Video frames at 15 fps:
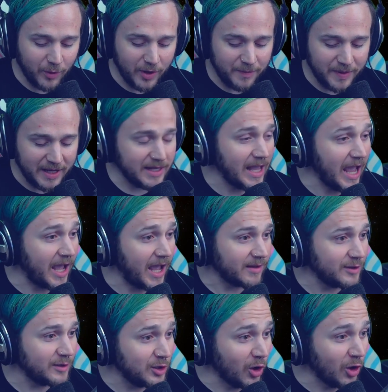be, yeah,
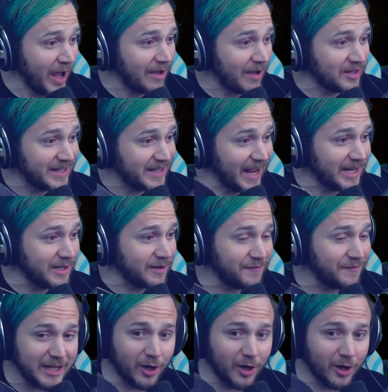you don't have a Danny DeVito